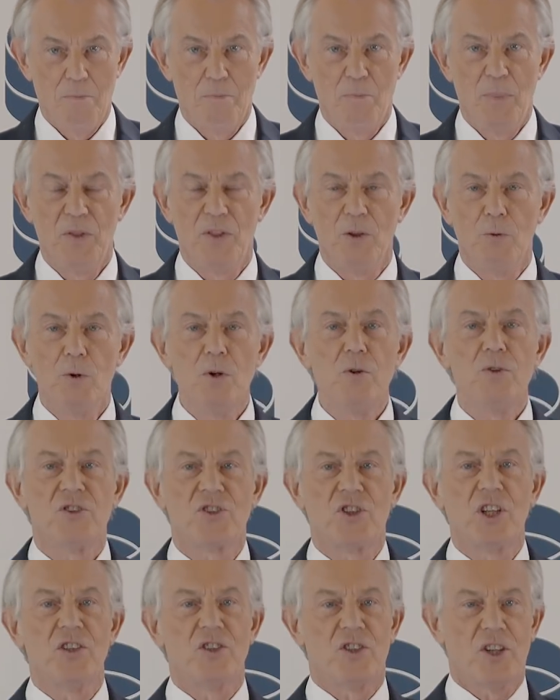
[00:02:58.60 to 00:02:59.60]
But the route
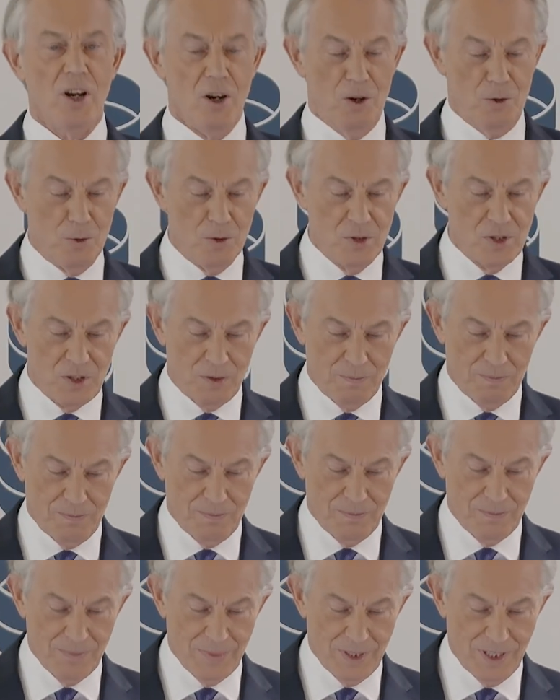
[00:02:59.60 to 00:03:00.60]
she chose,
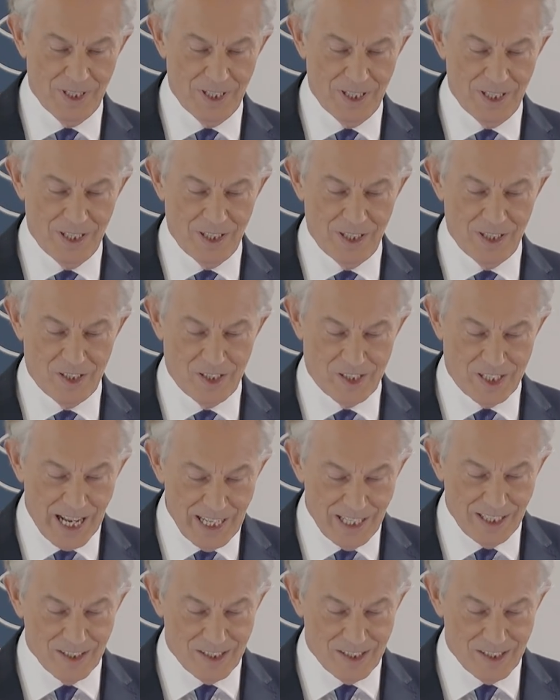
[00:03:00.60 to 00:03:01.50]
stay